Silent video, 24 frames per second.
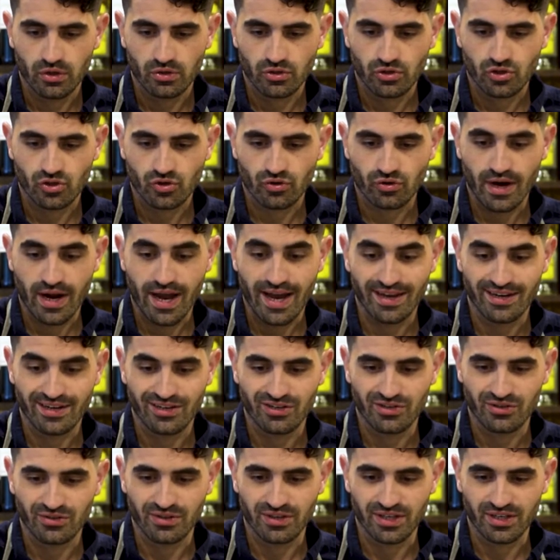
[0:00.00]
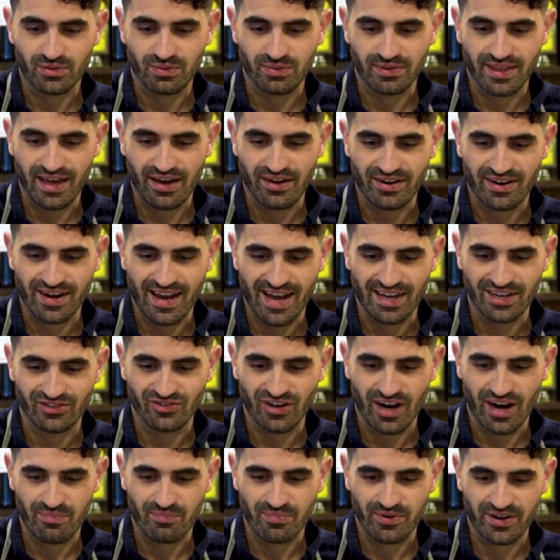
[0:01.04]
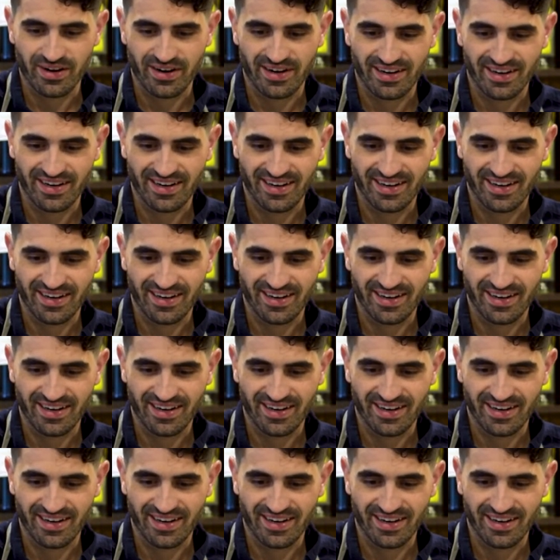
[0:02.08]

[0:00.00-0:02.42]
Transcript: try to do this without an eyedropper.